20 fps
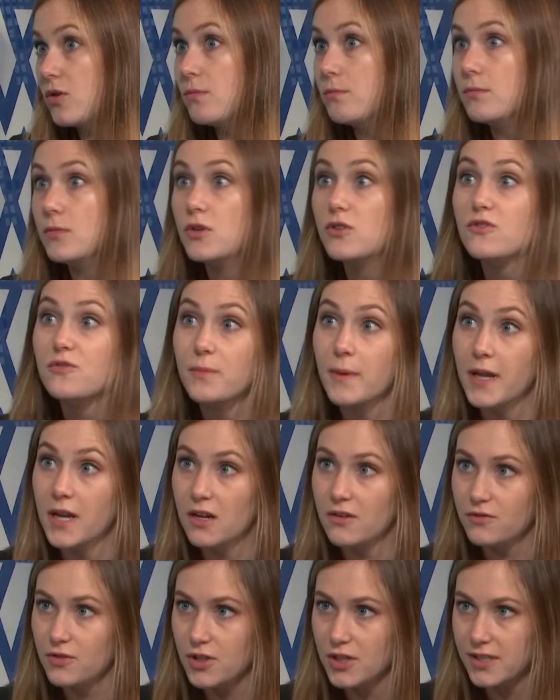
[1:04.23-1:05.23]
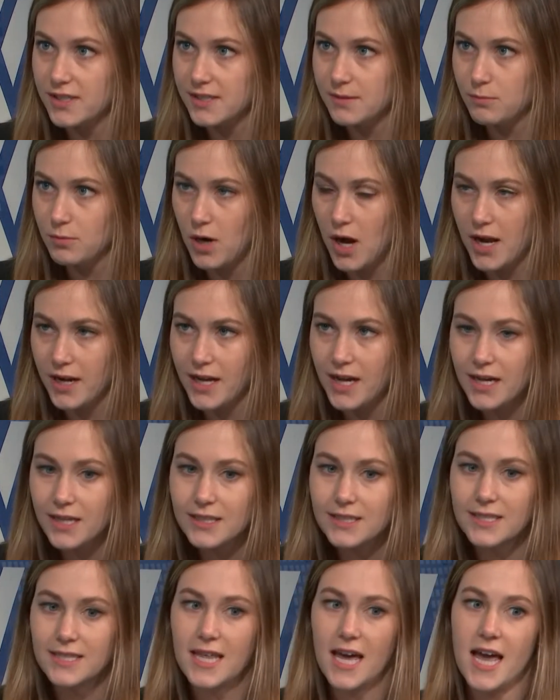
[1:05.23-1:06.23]
the movement of goods and
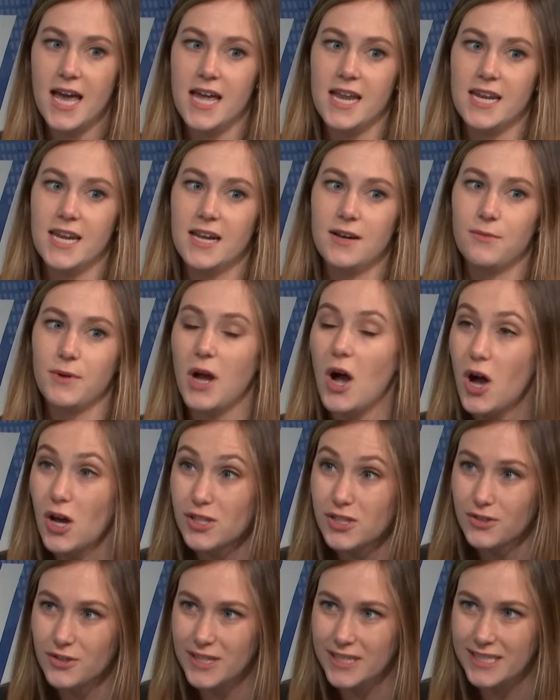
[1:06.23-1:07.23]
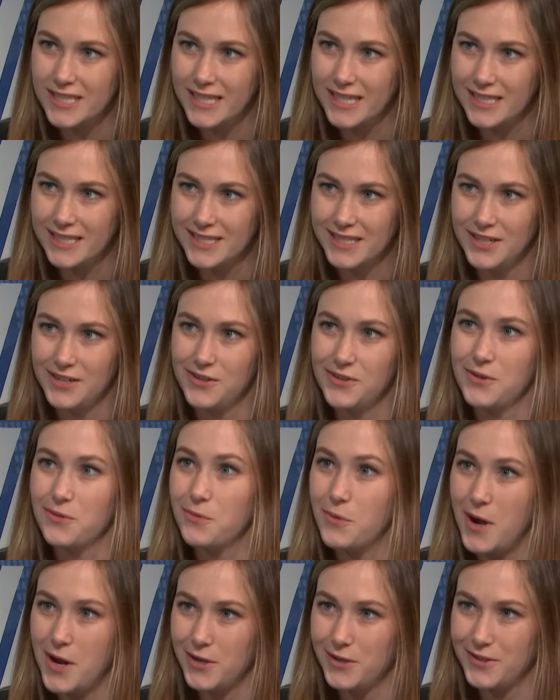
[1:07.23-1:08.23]
products, then we also need to consider the
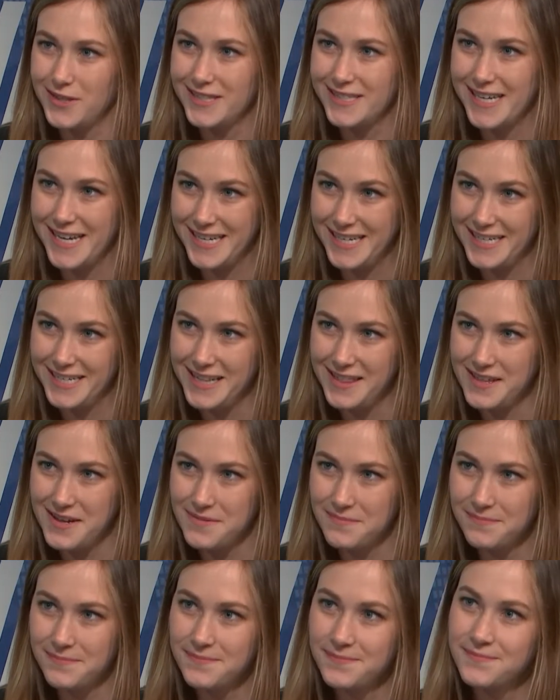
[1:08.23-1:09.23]
water that's hidden in them.